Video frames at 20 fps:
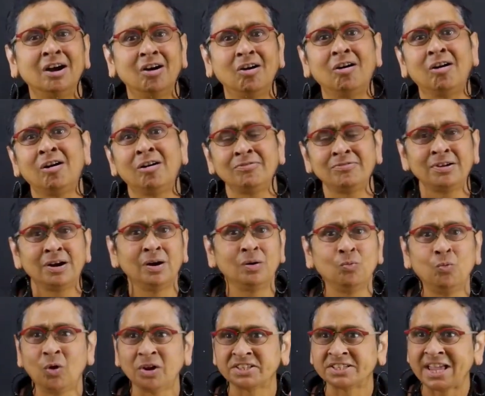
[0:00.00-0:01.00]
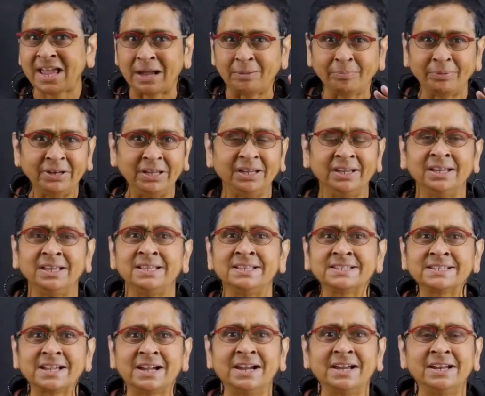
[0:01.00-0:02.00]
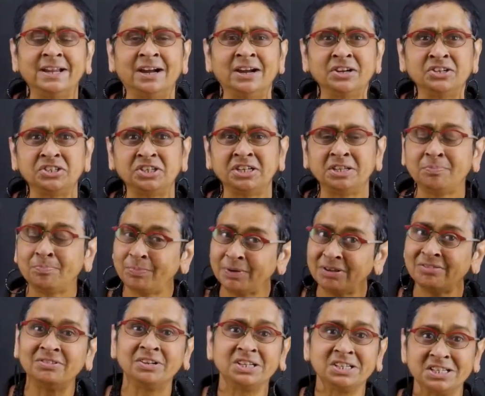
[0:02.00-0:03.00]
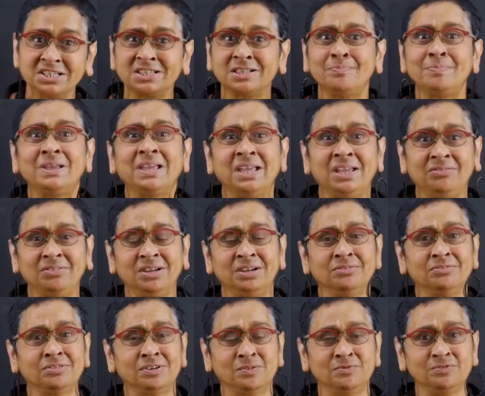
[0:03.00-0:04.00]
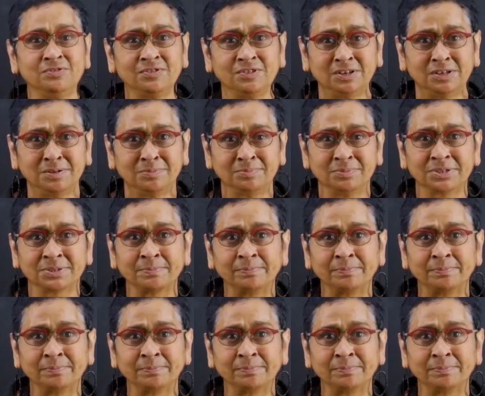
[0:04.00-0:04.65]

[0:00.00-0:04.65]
of what's happening inside our GDP, which is the behavior from firms.